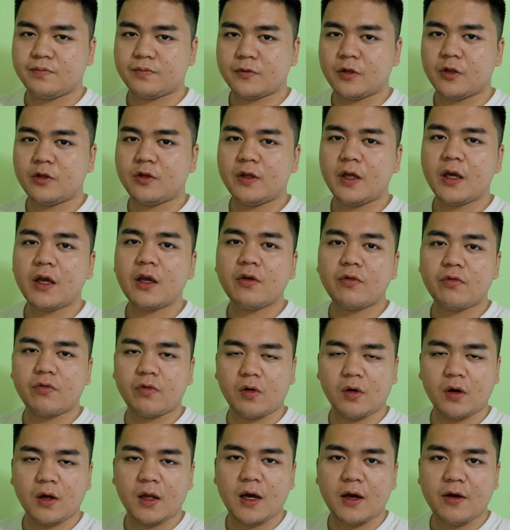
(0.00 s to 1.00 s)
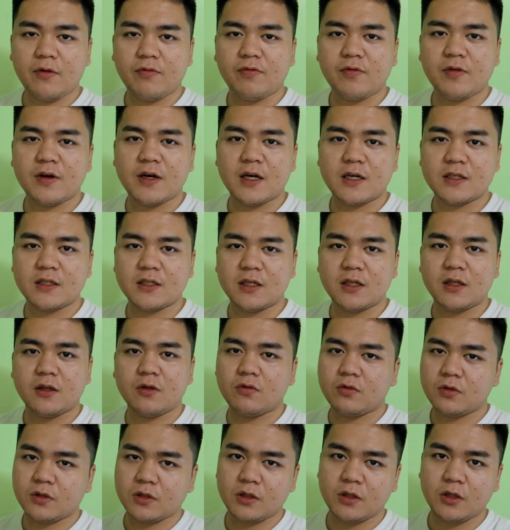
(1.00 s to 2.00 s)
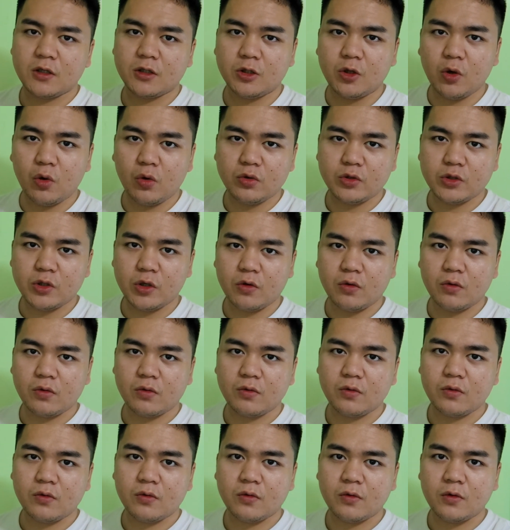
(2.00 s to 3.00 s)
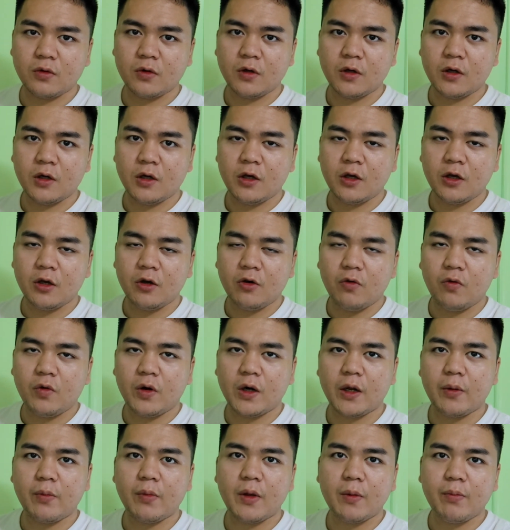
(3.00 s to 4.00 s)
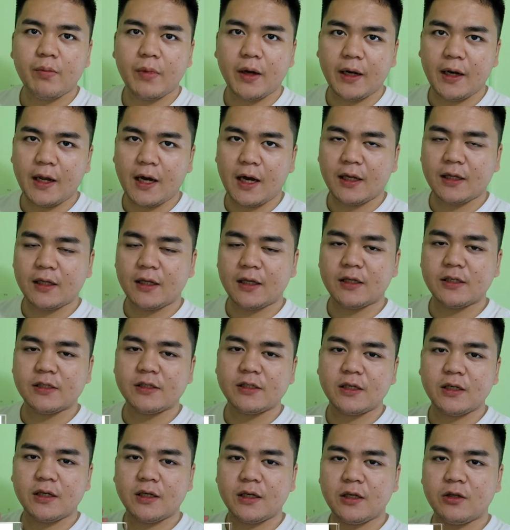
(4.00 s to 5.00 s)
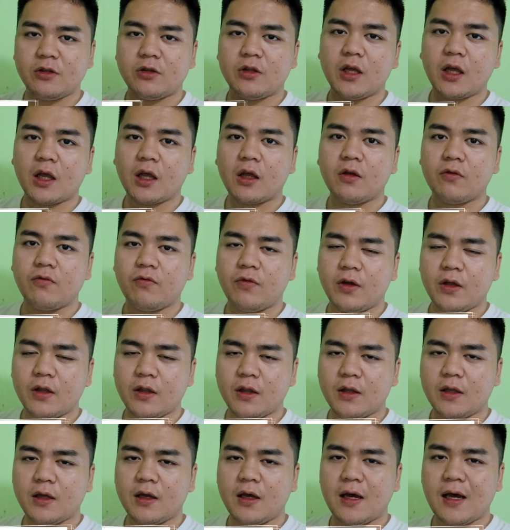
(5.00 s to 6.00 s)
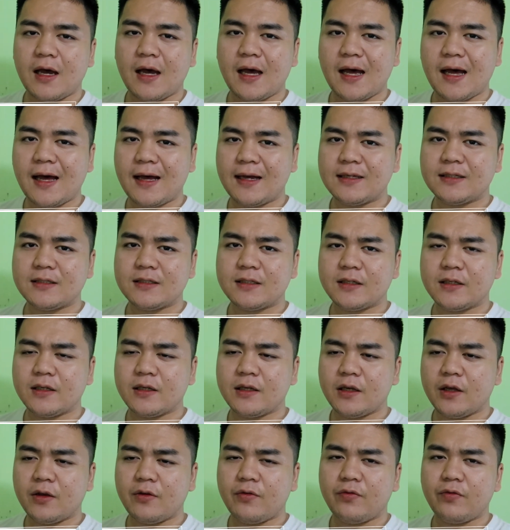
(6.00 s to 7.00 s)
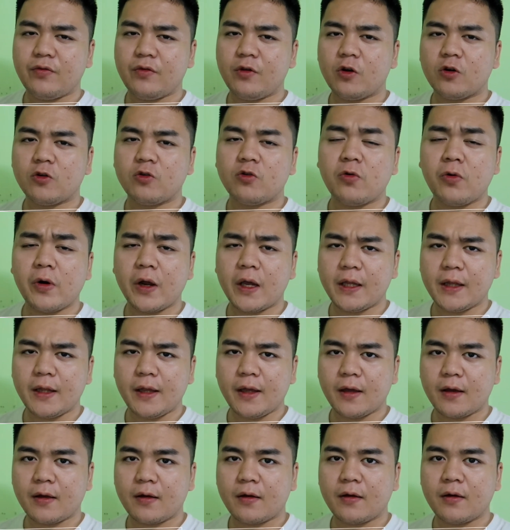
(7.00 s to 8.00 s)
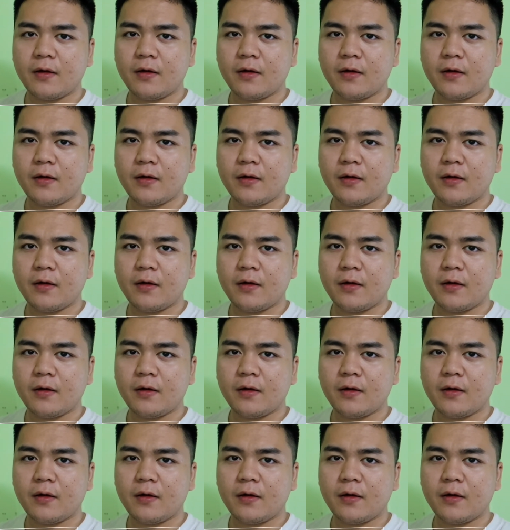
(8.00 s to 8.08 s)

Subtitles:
You think of your life as if it was a dojo. What I mean by that is you think of it as if you're training.